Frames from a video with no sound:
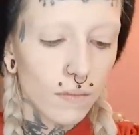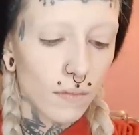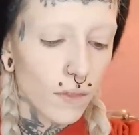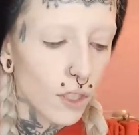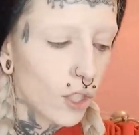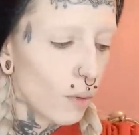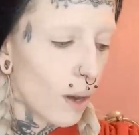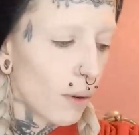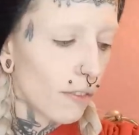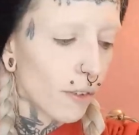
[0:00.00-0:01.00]
Um, do
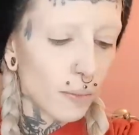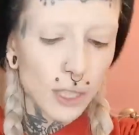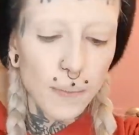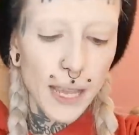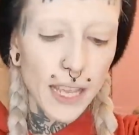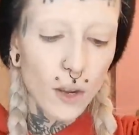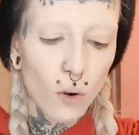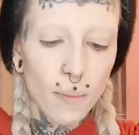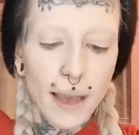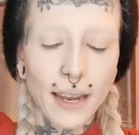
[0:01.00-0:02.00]
you want one from Smitten
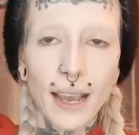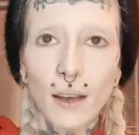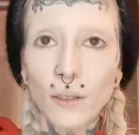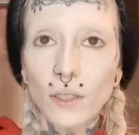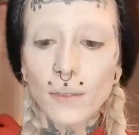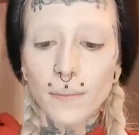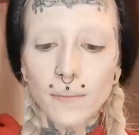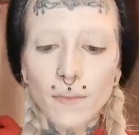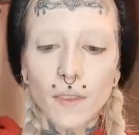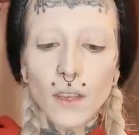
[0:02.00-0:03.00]
or Madhouse?
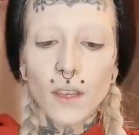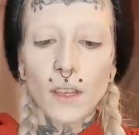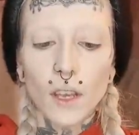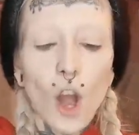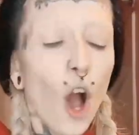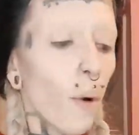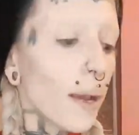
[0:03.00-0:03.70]
I would like...